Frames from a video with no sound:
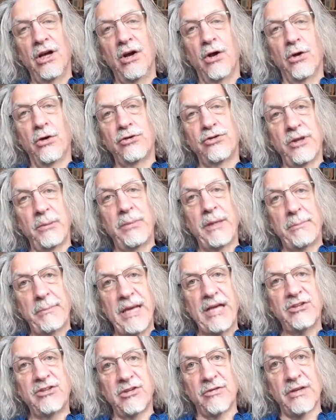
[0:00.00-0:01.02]
or simply
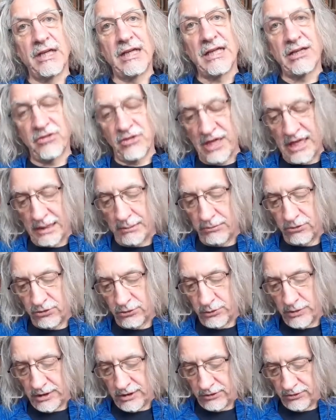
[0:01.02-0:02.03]
passively let it happen
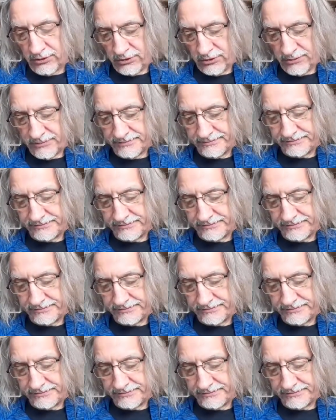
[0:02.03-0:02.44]
to us?